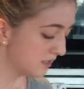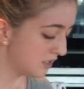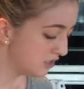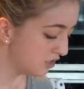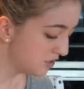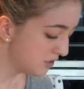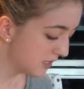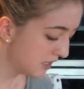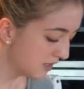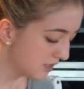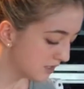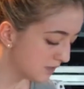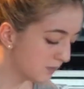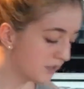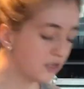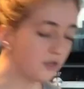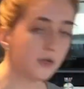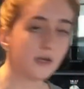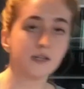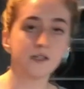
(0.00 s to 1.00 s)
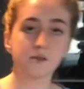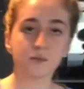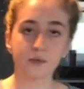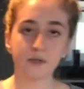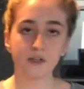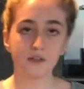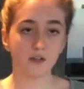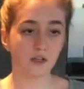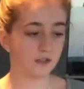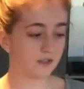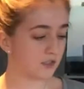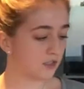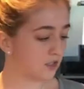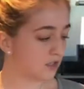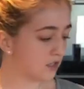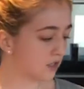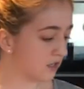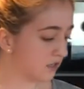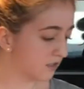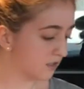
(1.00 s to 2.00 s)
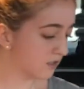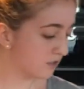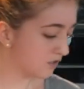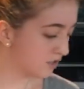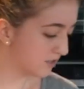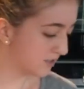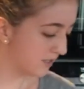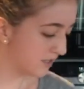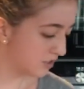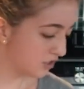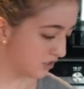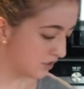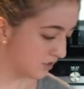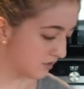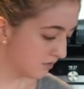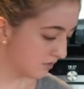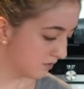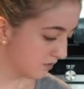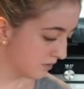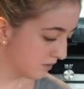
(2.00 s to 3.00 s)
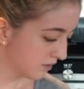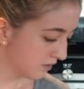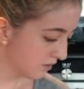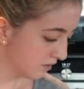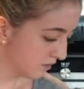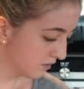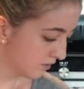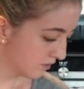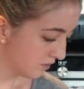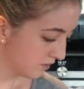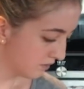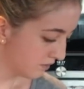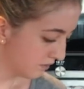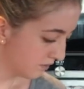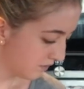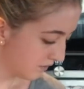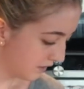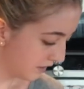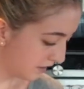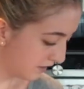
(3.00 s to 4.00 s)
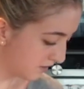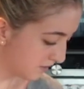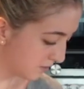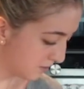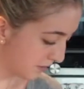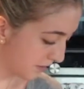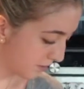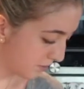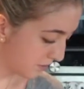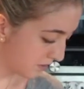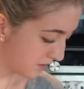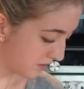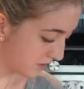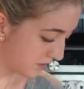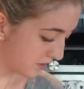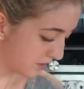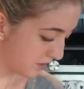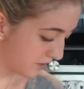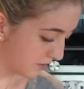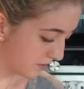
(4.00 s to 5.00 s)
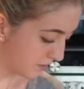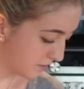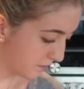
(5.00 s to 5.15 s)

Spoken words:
Did you tell us what you guys wanted us to cook on Coach's Kitchen? That is what I want to know.